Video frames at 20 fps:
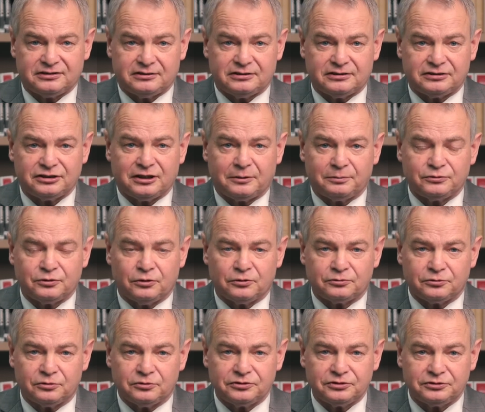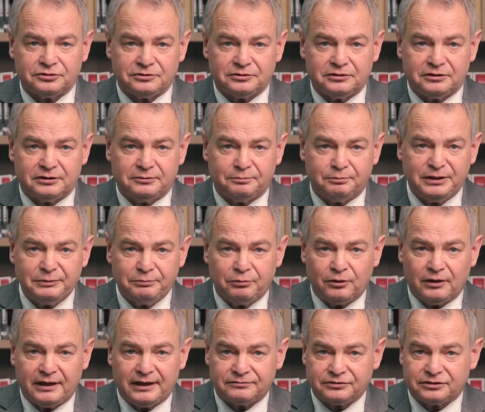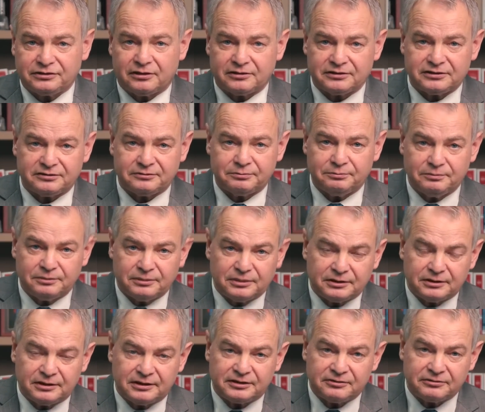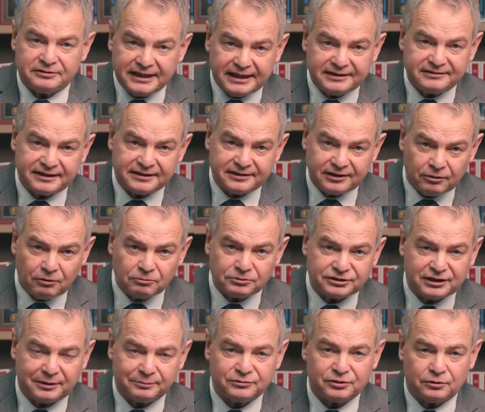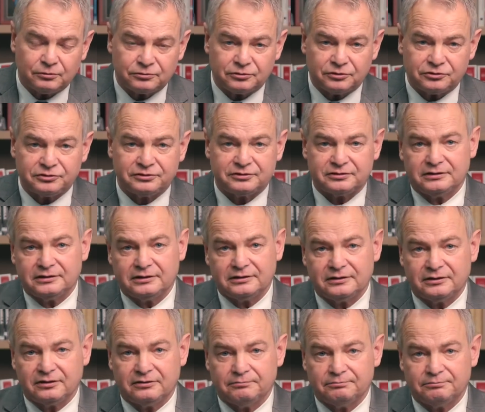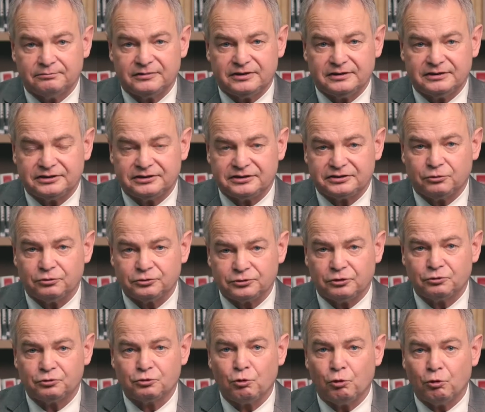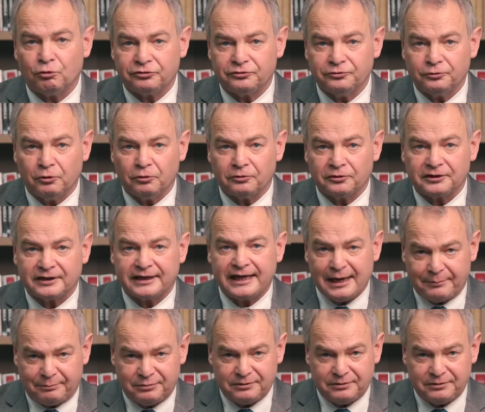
subtotals, people have started creating their own subtotals. This is also called non-GAAP.